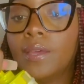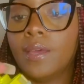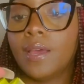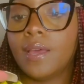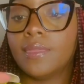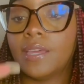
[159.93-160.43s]

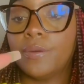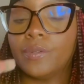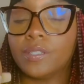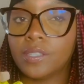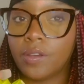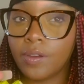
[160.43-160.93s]
and they
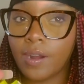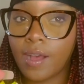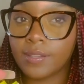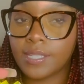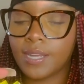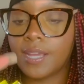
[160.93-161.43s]
were sold
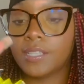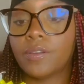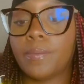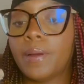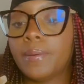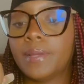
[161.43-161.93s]
out today, so
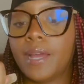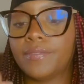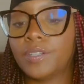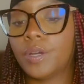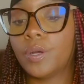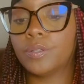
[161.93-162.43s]
I probably have
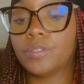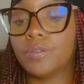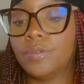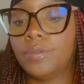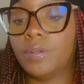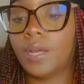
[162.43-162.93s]
to go
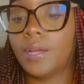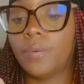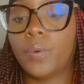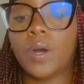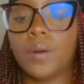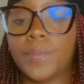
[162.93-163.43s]
to like
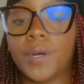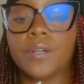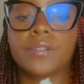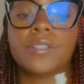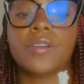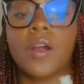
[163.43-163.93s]
Walmart
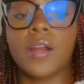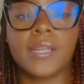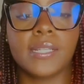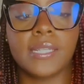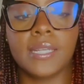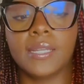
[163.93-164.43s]
or
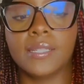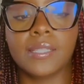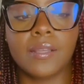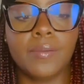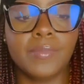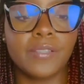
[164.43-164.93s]
Target to get
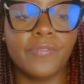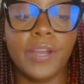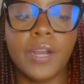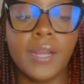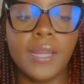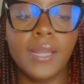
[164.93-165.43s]
some. It's
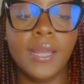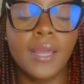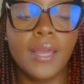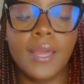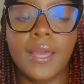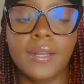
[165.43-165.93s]
very
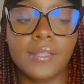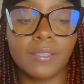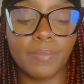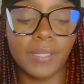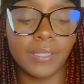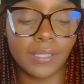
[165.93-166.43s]

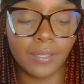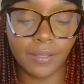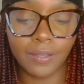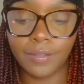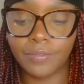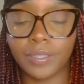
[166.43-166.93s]

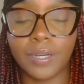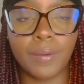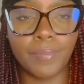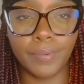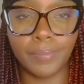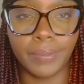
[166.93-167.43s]
inexpensive, a
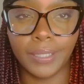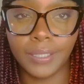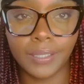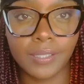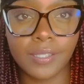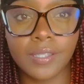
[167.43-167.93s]
couple
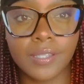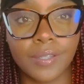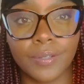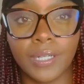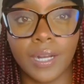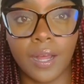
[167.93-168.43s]
bucks,
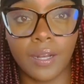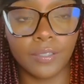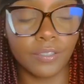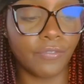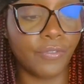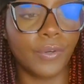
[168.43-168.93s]
$3,
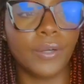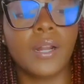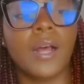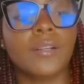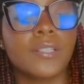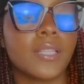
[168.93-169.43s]

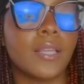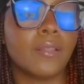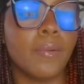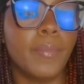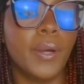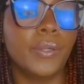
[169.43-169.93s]
$4 at
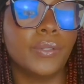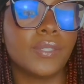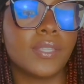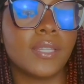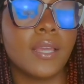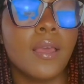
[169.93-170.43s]
the
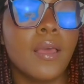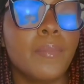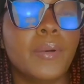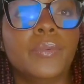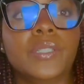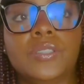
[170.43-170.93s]
most.
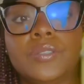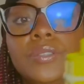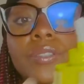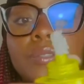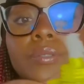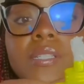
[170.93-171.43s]
But what you'll
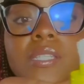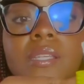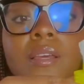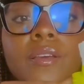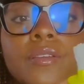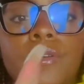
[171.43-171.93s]
do is
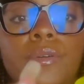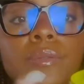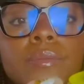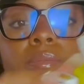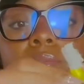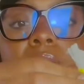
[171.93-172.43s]

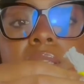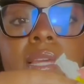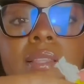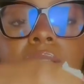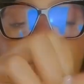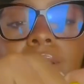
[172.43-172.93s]
you'll
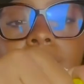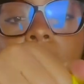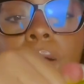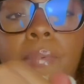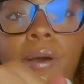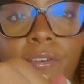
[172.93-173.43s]
take this
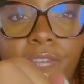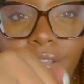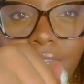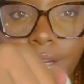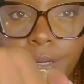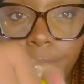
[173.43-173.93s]
top off
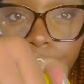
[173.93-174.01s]
here.